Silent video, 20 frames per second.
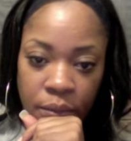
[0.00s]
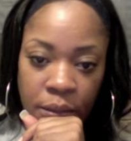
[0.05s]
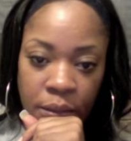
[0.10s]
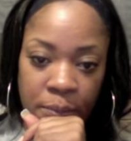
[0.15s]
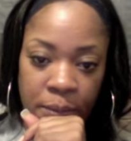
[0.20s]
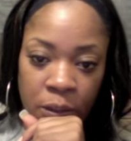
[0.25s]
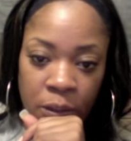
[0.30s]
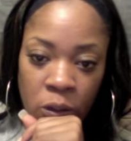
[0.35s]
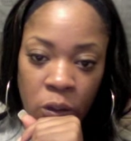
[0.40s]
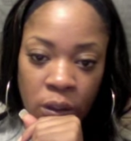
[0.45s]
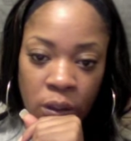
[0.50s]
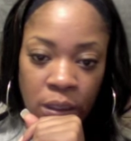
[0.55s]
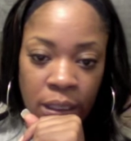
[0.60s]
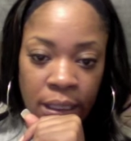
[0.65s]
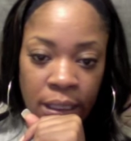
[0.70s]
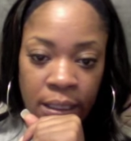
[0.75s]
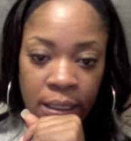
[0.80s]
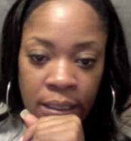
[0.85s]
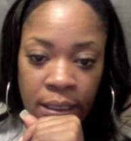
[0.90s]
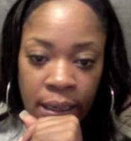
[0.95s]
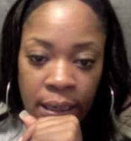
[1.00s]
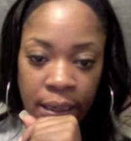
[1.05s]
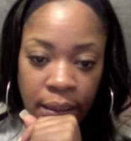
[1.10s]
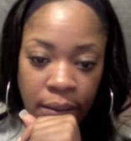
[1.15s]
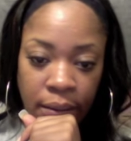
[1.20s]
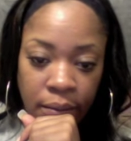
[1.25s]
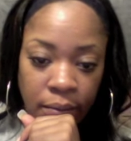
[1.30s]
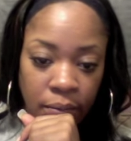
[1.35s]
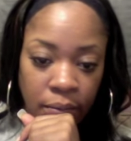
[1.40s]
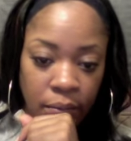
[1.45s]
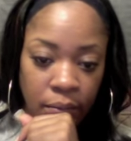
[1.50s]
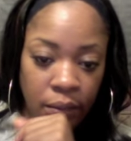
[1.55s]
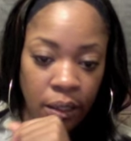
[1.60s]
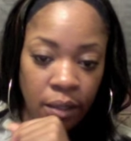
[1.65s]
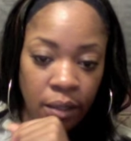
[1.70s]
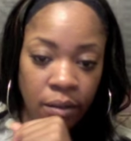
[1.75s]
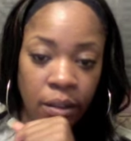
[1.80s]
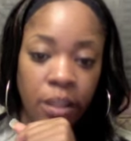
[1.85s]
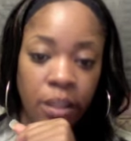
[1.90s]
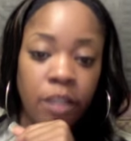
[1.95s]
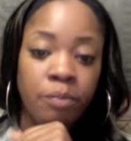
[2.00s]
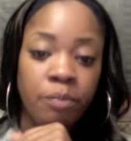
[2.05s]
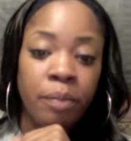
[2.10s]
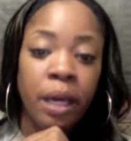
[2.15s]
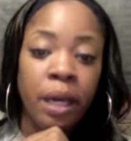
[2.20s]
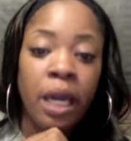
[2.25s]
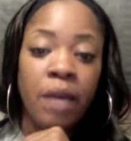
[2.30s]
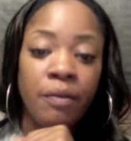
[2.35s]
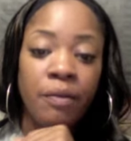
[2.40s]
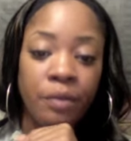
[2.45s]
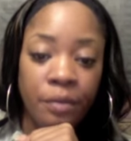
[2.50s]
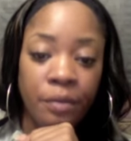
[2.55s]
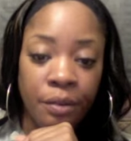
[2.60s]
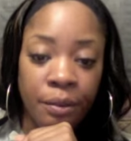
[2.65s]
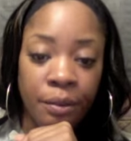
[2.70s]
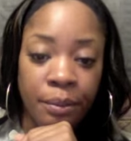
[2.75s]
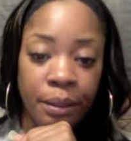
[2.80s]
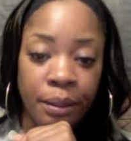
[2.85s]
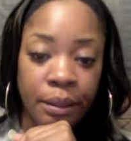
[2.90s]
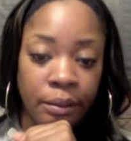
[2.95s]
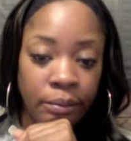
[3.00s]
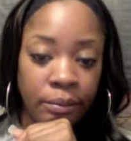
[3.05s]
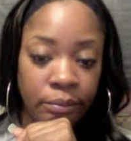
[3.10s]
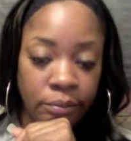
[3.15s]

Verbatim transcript: But going to that site, I say it's painful for me.